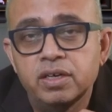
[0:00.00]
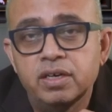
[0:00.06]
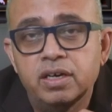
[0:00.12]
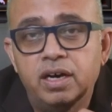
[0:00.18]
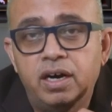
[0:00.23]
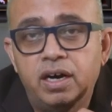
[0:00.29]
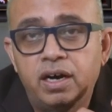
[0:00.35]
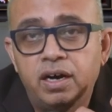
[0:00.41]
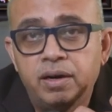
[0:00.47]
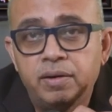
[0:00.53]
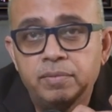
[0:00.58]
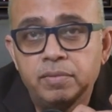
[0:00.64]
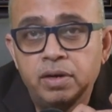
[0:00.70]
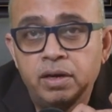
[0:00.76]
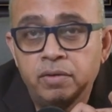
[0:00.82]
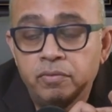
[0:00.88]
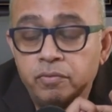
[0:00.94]
um,
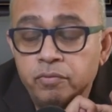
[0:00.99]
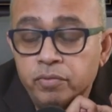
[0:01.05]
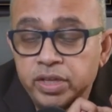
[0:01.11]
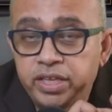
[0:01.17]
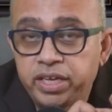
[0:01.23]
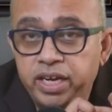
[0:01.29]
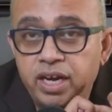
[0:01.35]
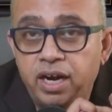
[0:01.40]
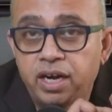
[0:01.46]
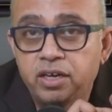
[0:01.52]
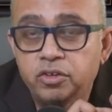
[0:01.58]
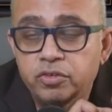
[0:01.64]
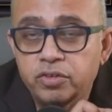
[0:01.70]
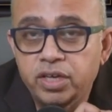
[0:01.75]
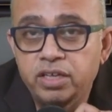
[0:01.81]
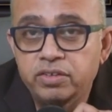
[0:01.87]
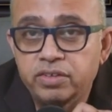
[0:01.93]
uh, with regard to
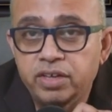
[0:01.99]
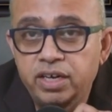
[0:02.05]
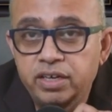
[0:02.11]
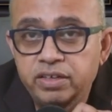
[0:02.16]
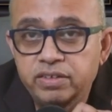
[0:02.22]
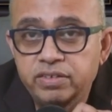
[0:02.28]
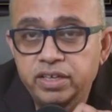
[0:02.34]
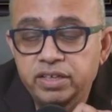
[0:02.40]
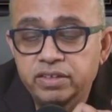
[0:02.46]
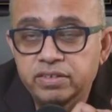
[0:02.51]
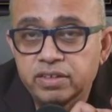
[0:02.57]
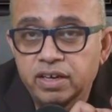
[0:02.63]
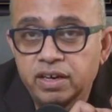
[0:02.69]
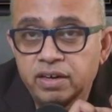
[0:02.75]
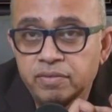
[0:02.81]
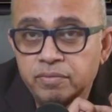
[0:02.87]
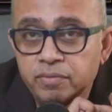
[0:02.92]
sickle cell disease
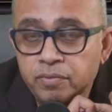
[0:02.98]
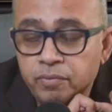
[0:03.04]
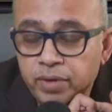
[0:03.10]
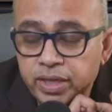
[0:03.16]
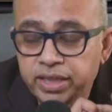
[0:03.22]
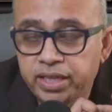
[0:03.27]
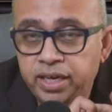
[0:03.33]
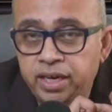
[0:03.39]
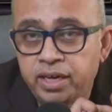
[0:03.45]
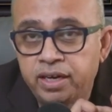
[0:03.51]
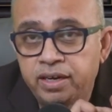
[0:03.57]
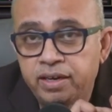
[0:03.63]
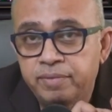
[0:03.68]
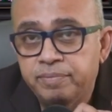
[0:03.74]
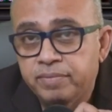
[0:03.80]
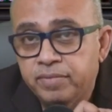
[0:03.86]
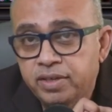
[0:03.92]
um, with
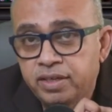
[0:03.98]
um,